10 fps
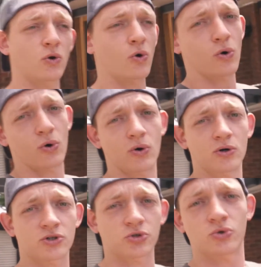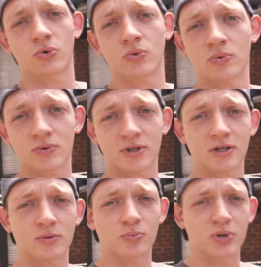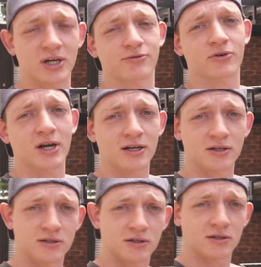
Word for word: or two, bring a friend,